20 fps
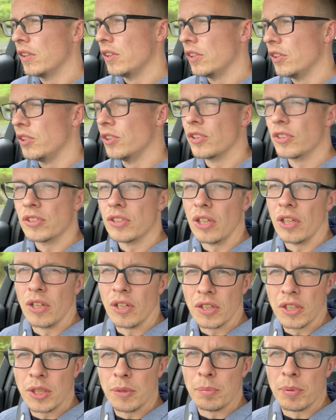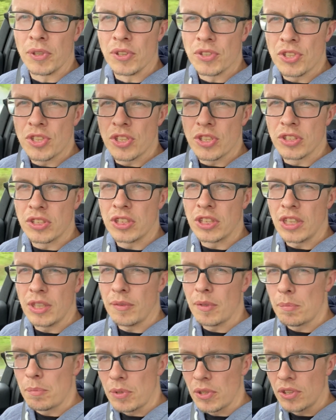you're the lucky bunch to see
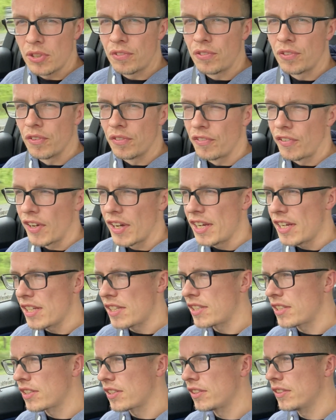my beautiful face.